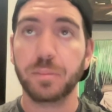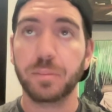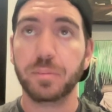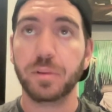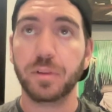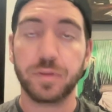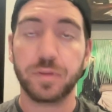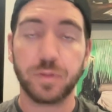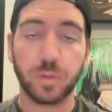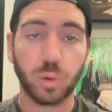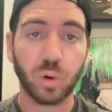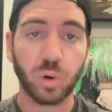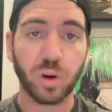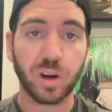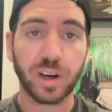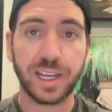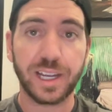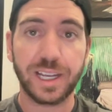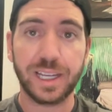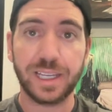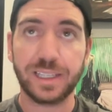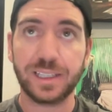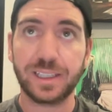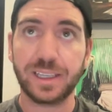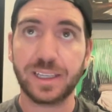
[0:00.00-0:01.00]
before
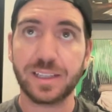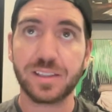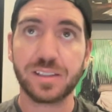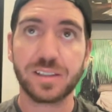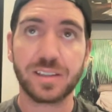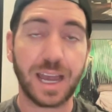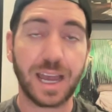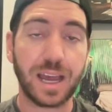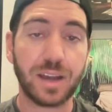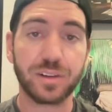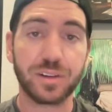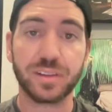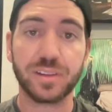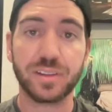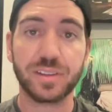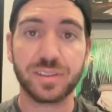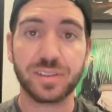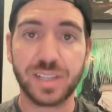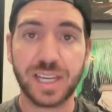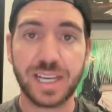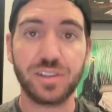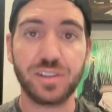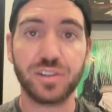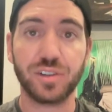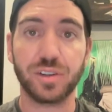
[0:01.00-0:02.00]
it gets out of the
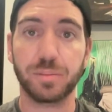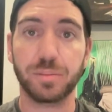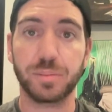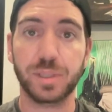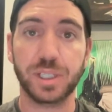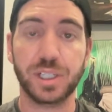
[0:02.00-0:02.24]
station,